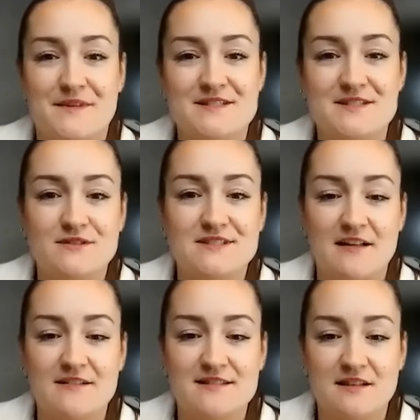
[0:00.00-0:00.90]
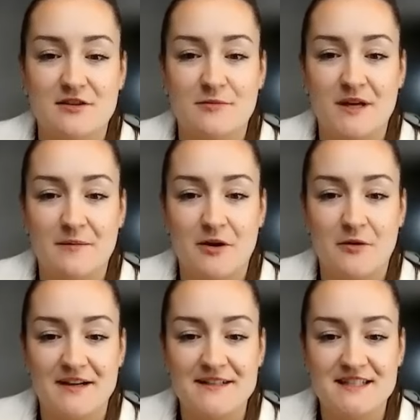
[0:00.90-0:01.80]
So tell us a little bit about
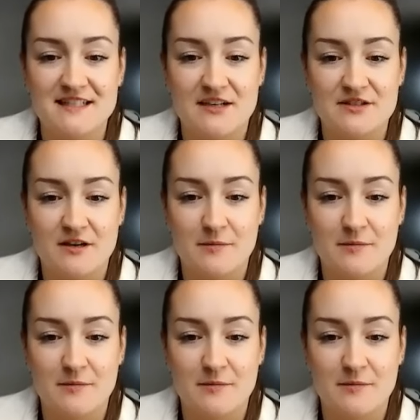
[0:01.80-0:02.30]
racing down there at